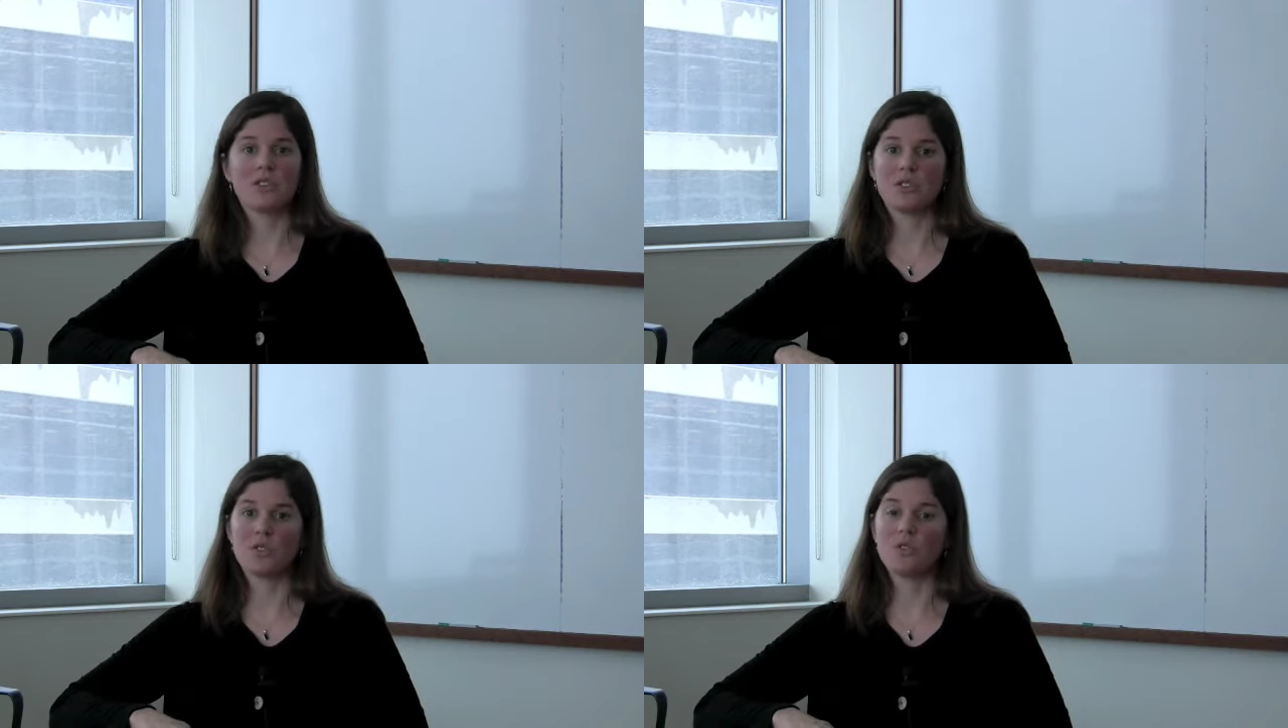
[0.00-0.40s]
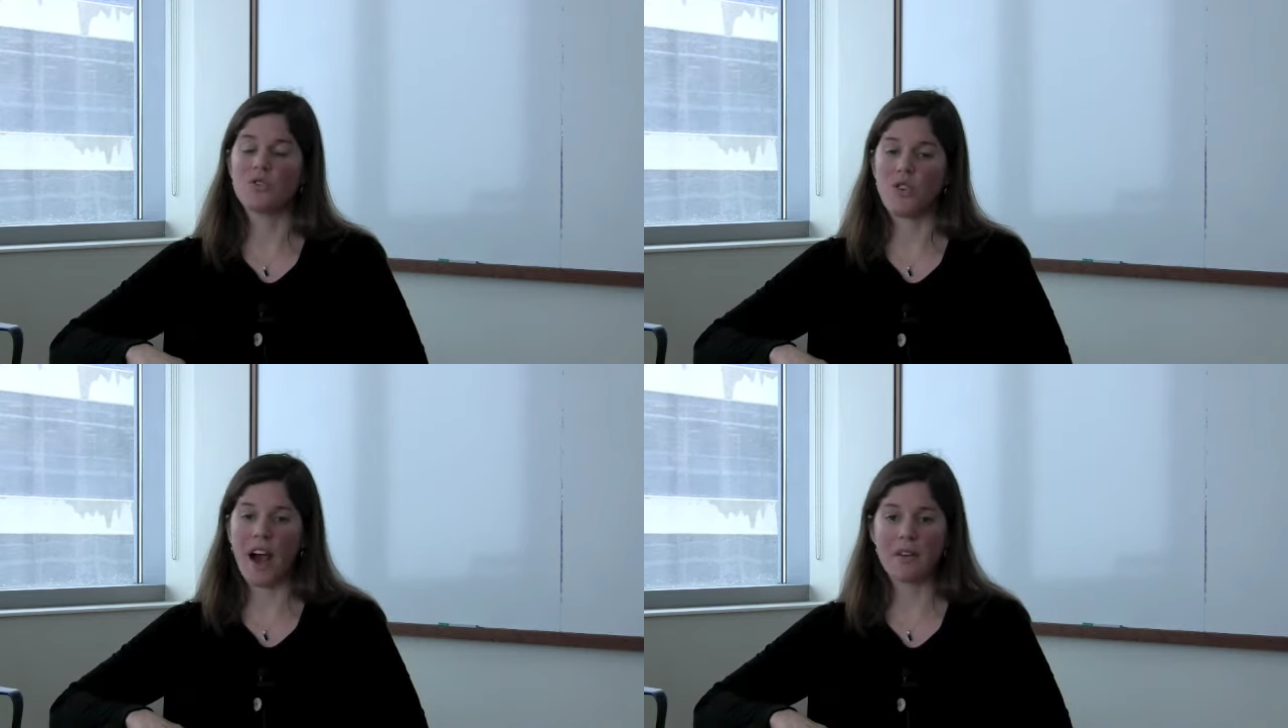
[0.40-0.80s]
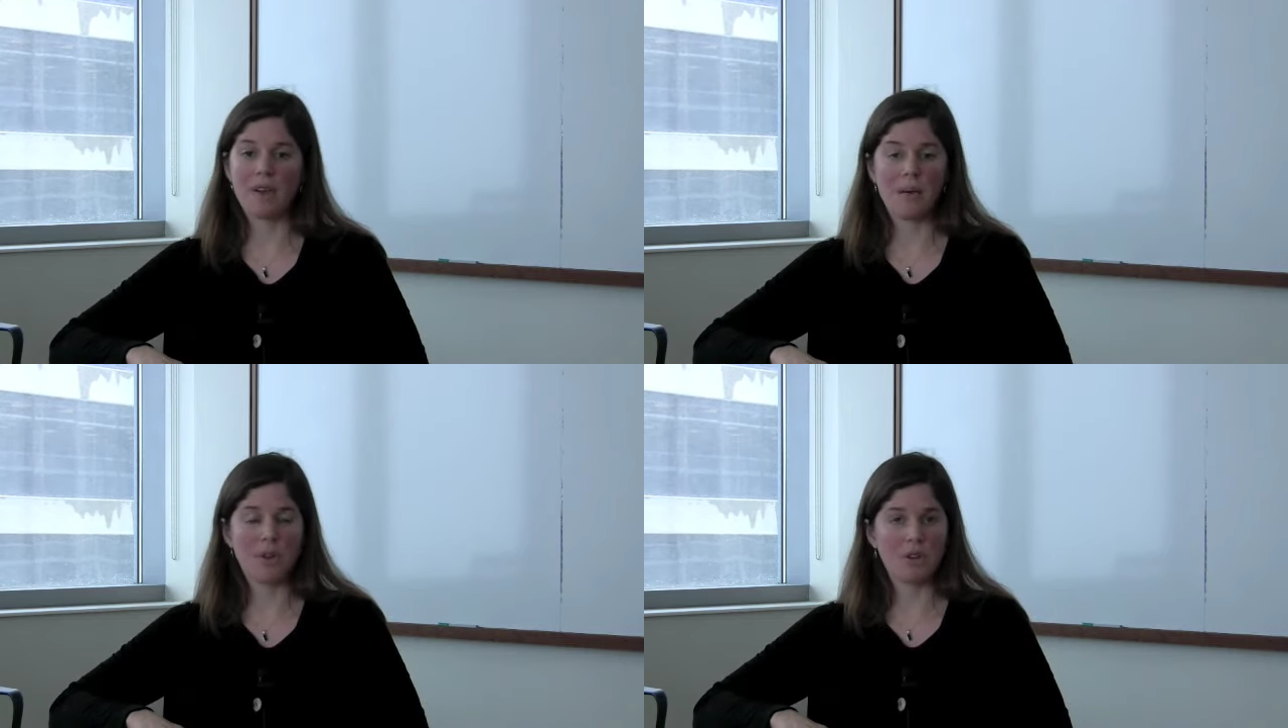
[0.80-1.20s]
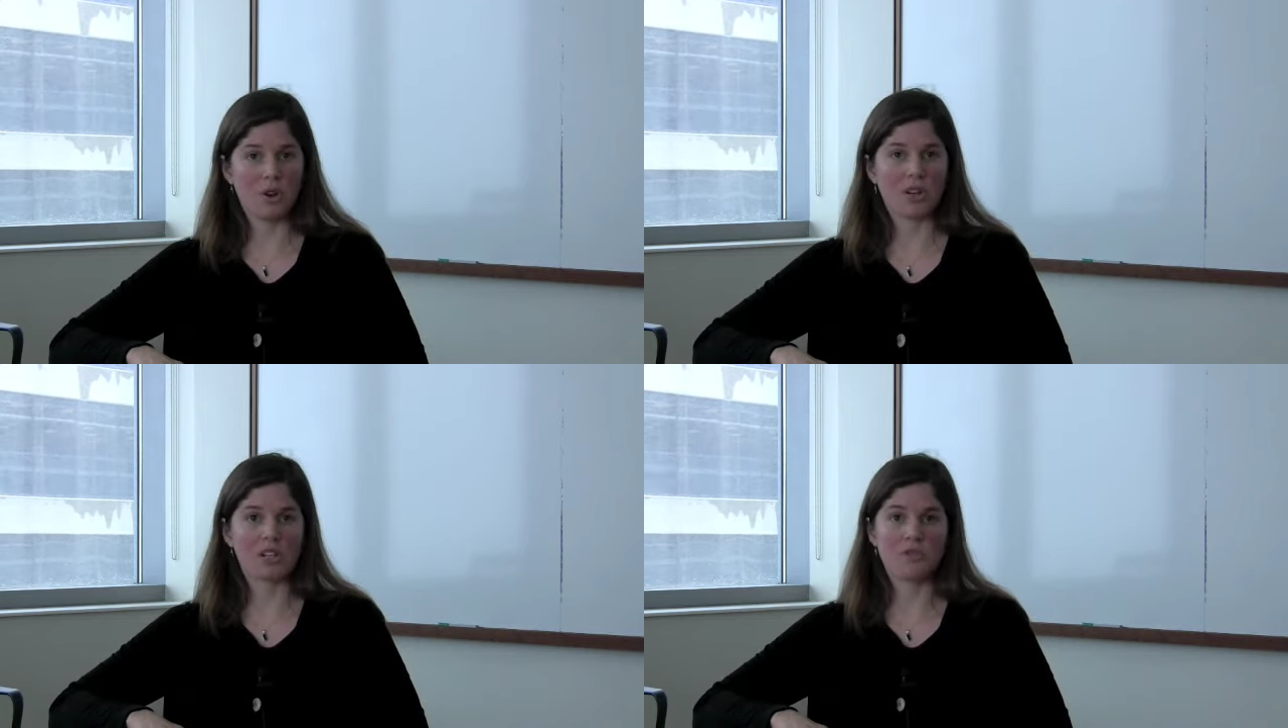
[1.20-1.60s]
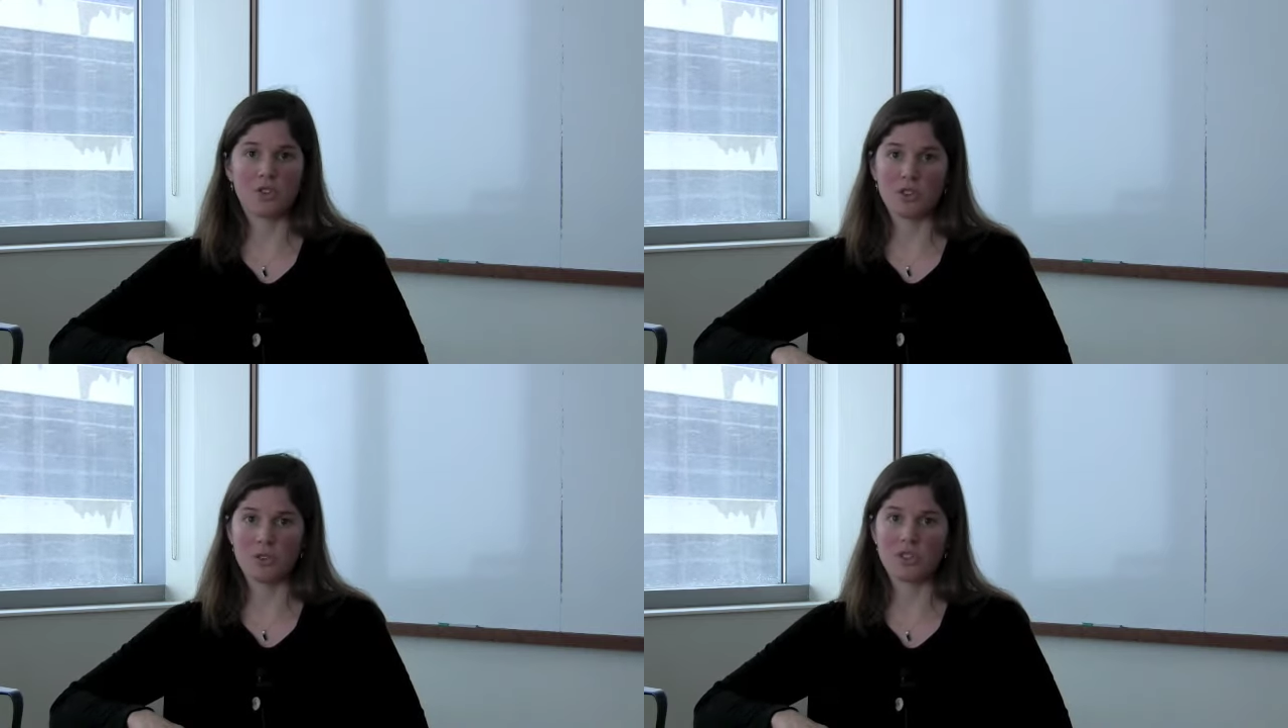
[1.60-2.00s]
to fine map a locus
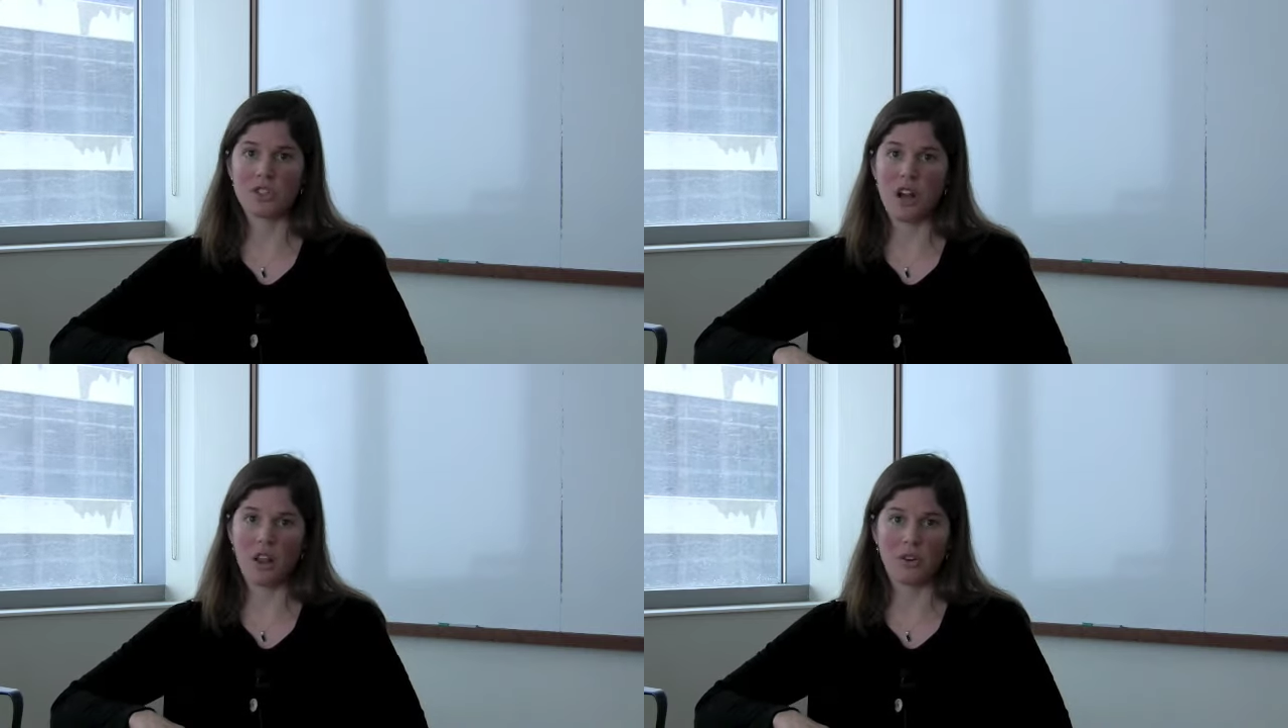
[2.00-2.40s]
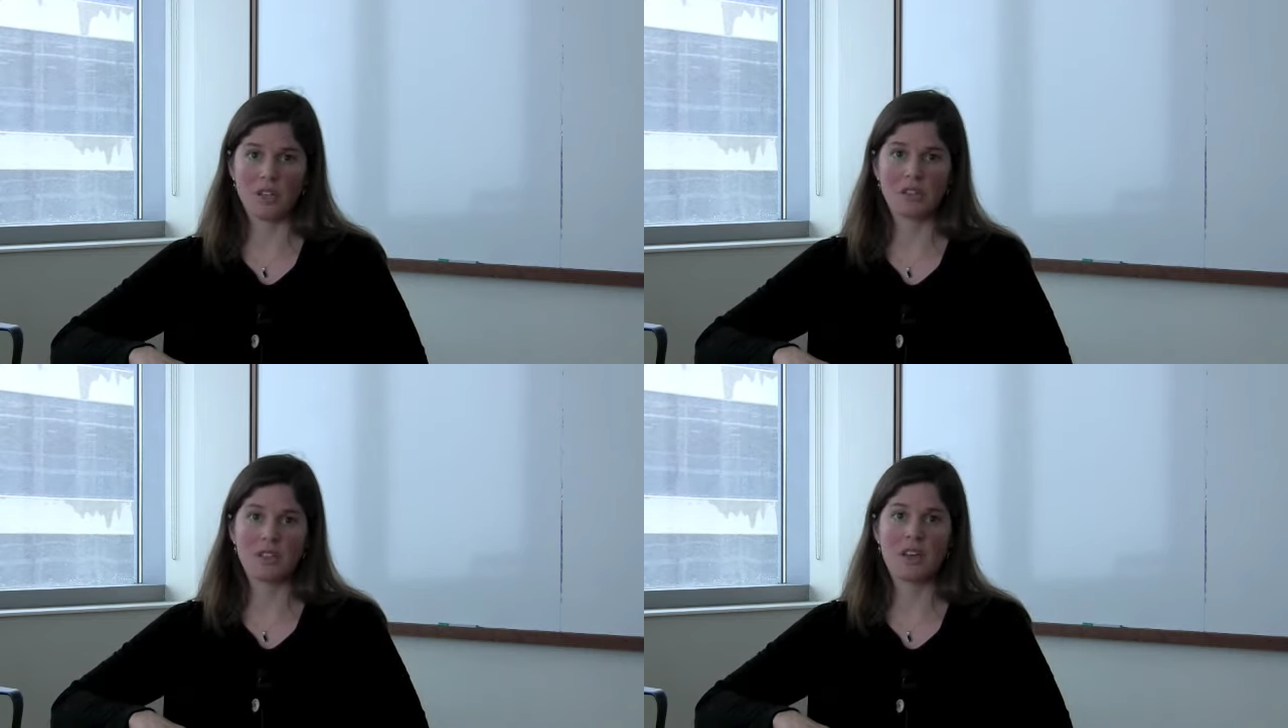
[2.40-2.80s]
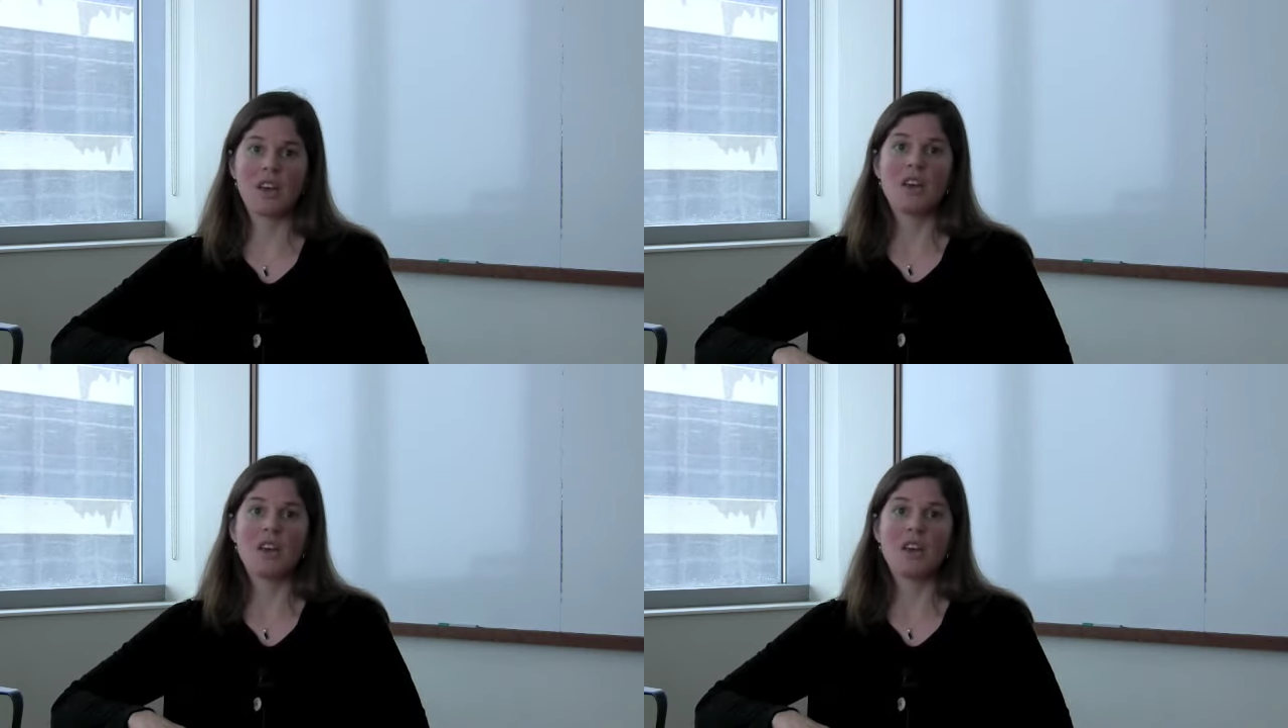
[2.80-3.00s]
for glucose tolerance.